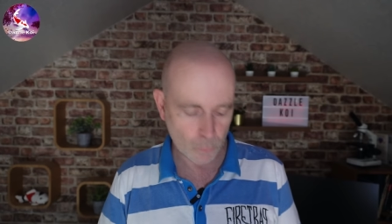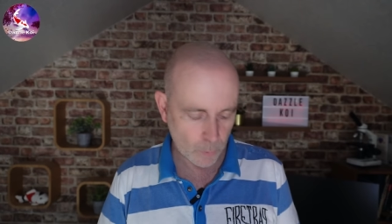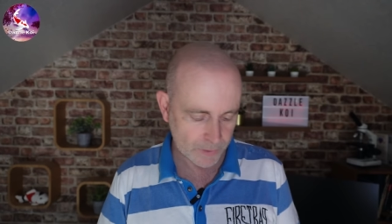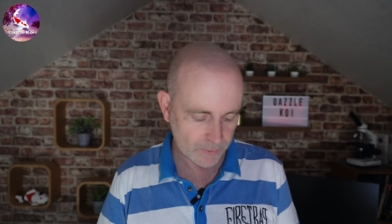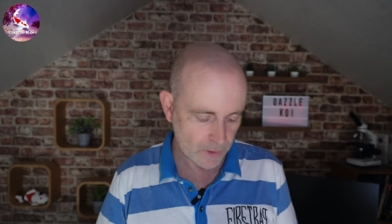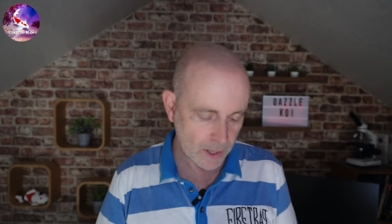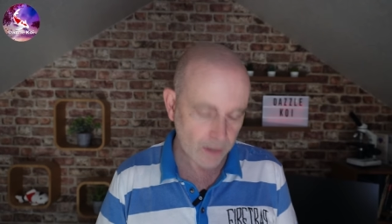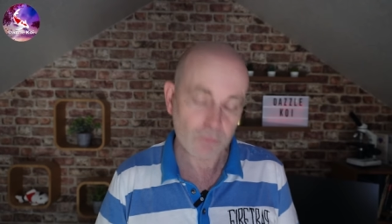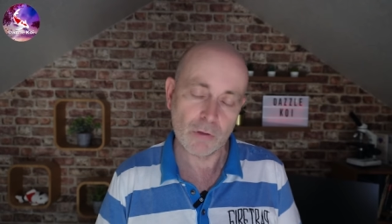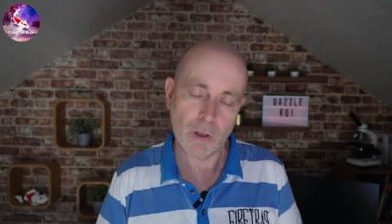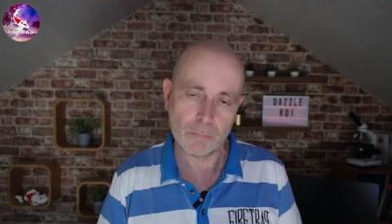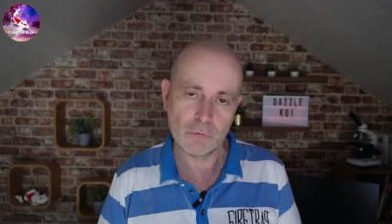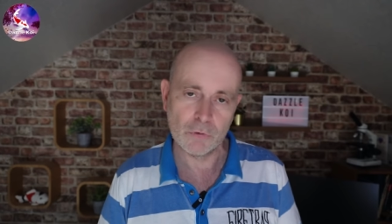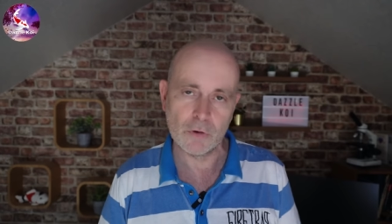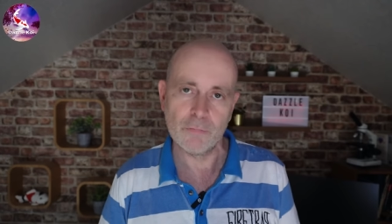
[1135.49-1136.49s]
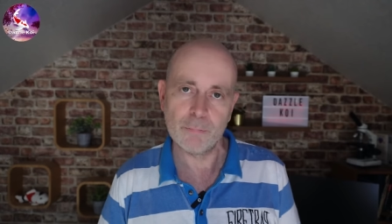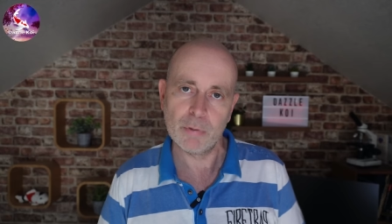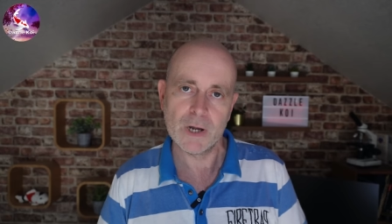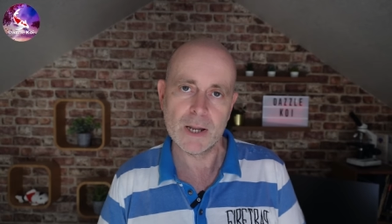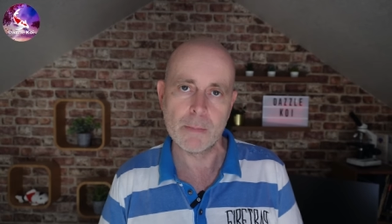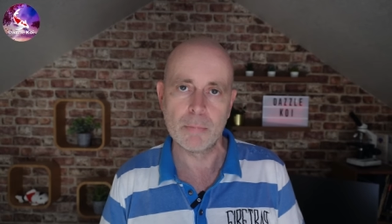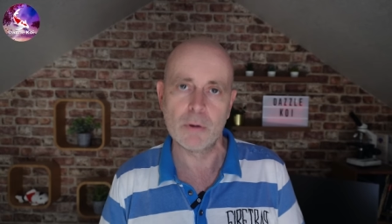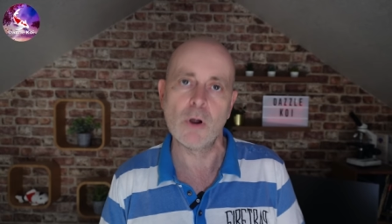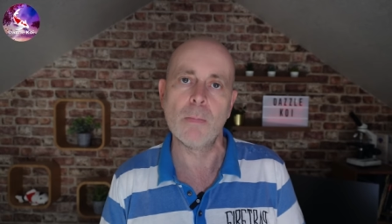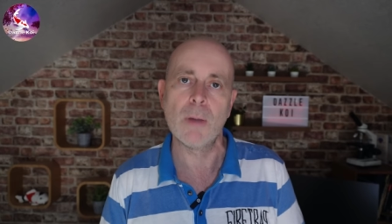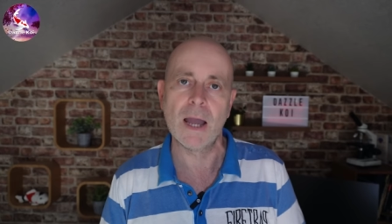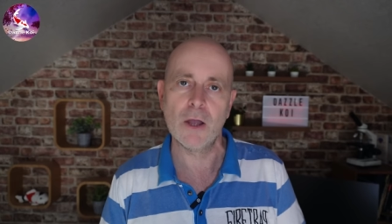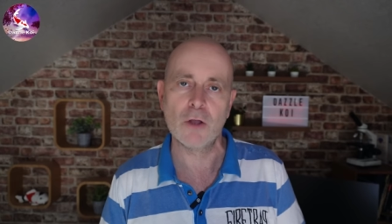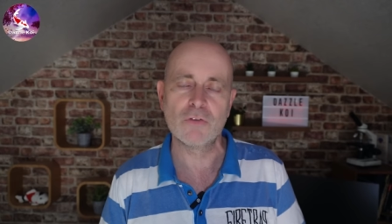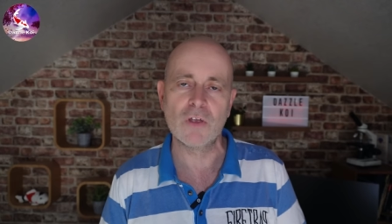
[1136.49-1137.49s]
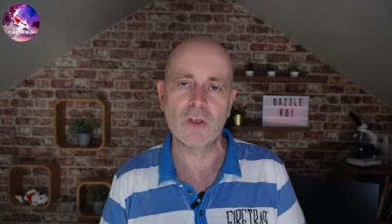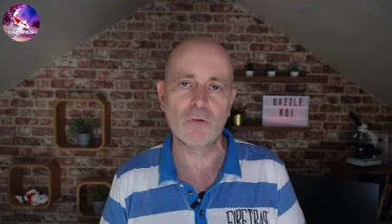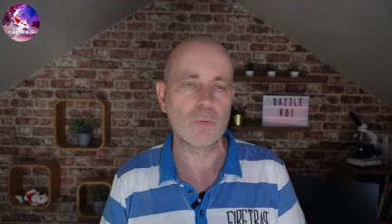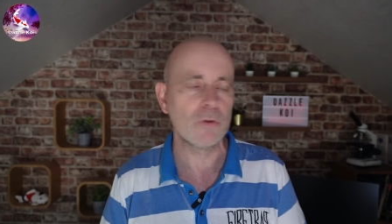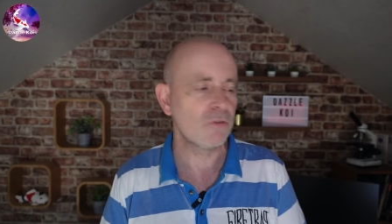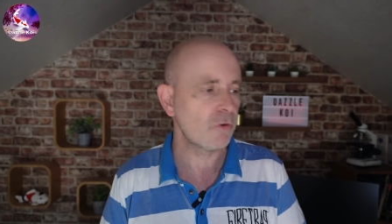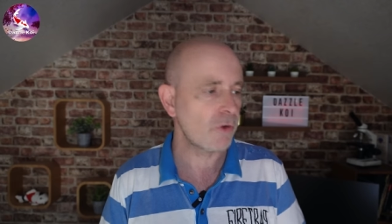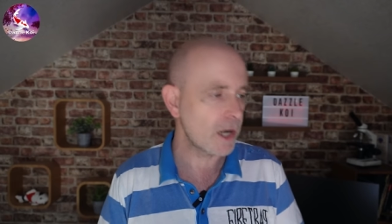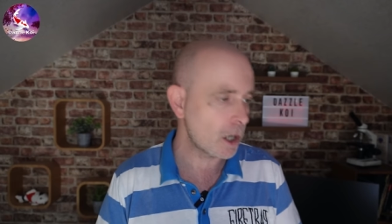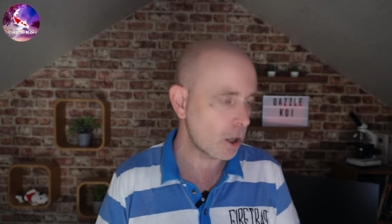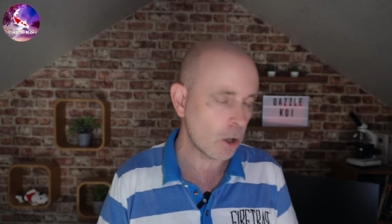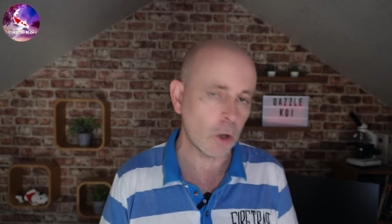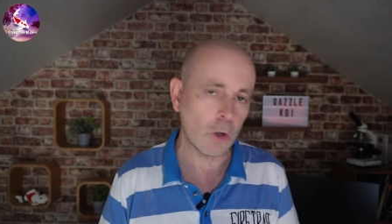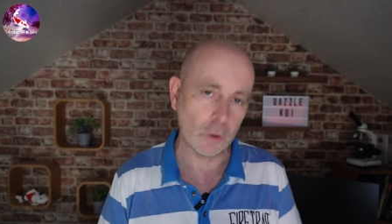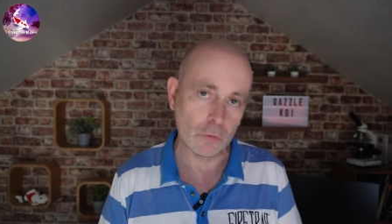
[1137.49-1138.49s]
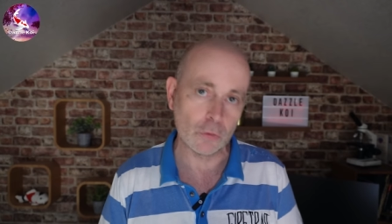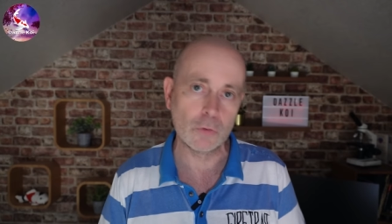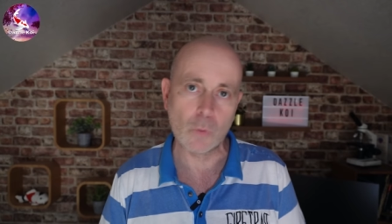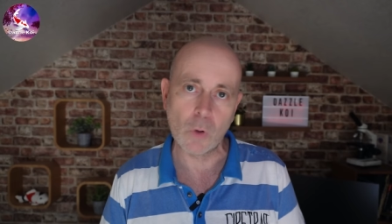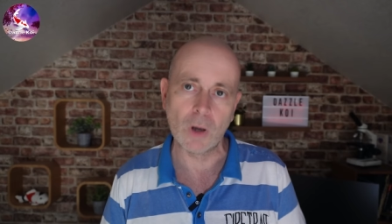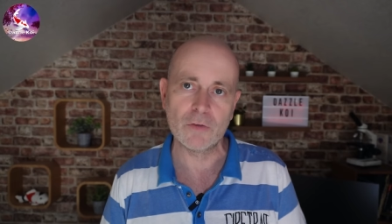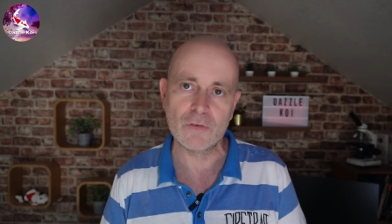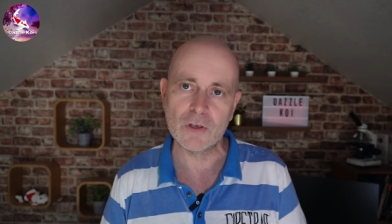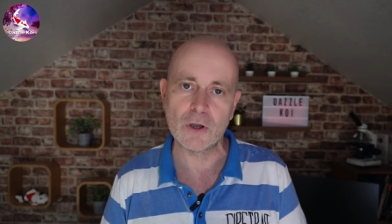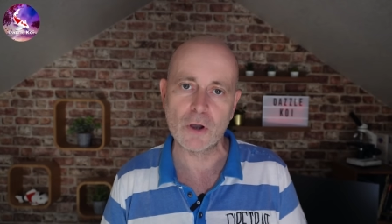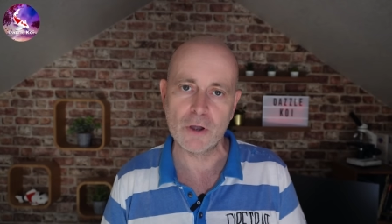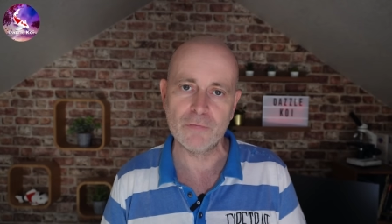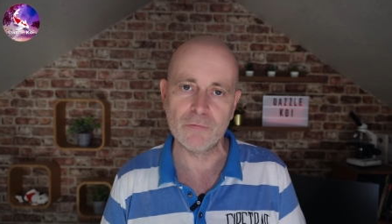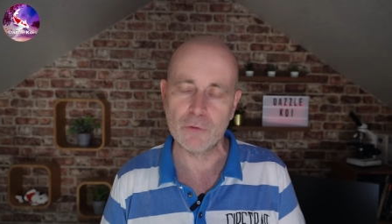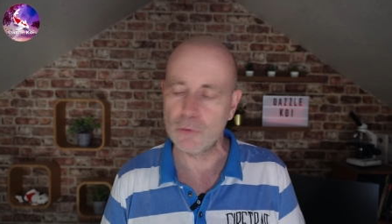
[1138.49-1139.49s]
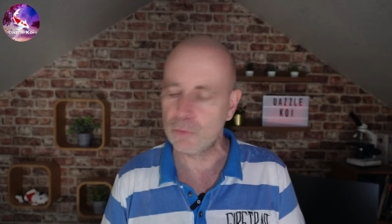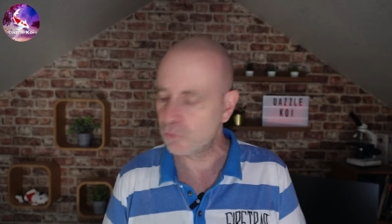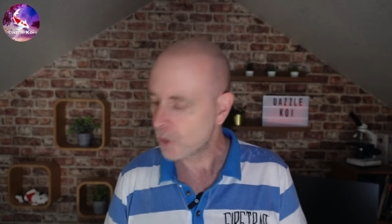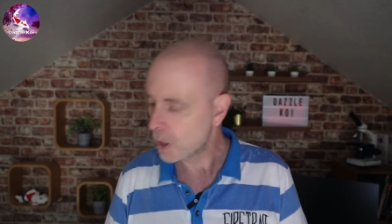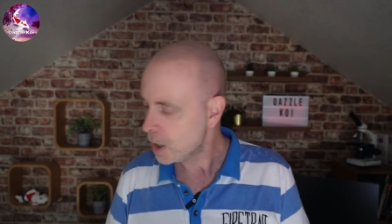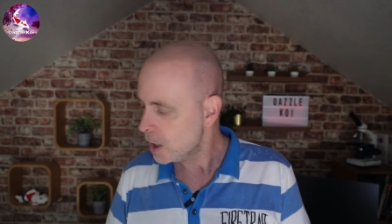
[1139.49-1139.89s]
with the exception of pre and probiotics, which are in all good quality koi foods.